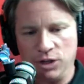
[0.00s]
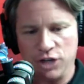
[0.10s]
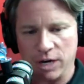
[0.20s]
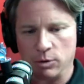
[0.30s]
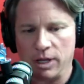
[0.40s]

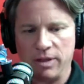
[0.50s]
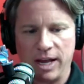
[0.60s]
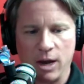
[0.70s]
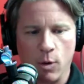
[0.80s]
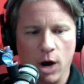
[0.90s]
Generally
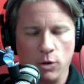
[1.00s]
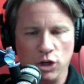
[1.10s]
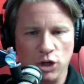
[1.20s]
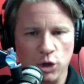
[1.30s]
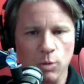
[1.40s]
they go out
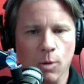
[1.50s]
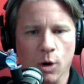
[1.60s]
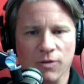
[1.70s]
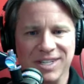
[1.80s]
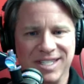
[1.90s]
and do
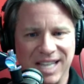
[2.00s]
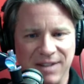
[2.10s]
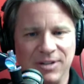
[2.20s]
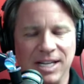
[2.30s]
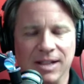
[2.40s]
more of a
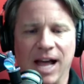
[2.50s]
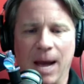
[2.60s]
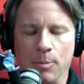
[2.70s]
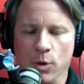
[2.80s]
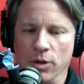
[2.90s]
safety
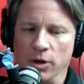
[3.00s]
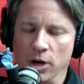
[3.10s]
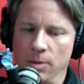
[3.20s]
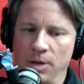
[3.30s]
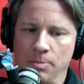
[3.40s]
lap where they're
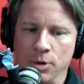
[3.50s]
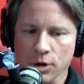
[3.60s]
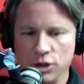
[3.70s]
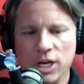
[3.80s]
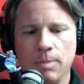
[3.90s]
going to be
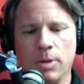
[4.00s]
pushing,